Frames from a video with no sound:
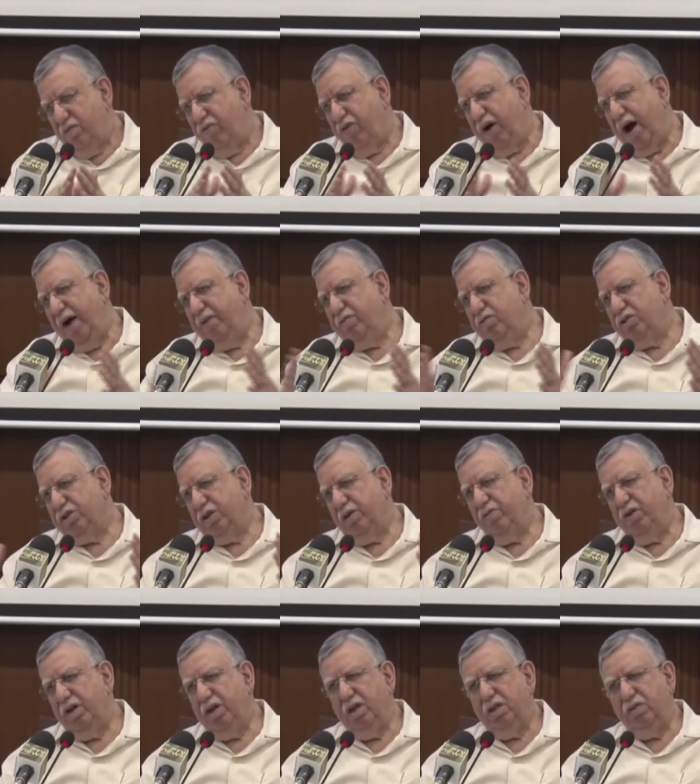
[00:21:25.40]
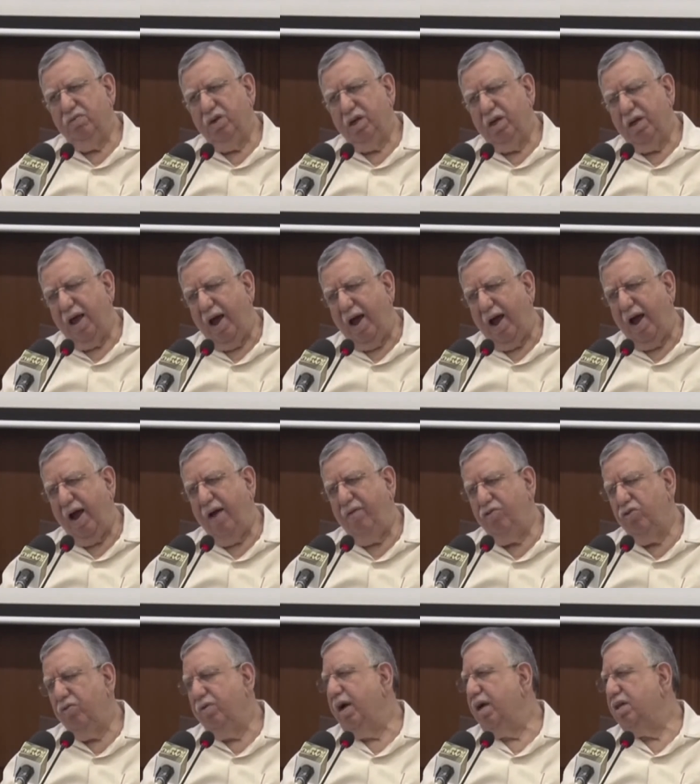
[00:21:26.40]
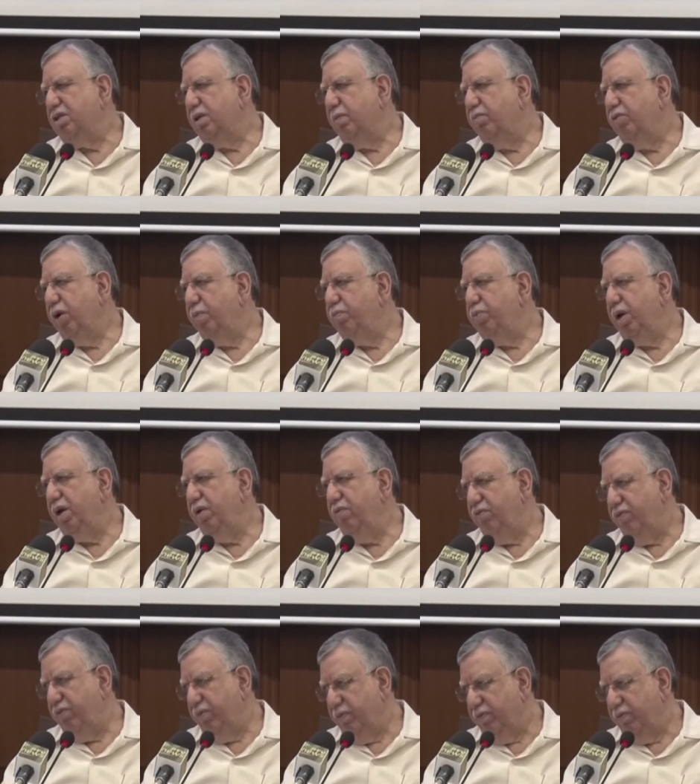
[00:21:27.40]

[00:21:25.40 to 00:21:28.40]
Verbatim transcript: five to seven years, we have to get some reprieve.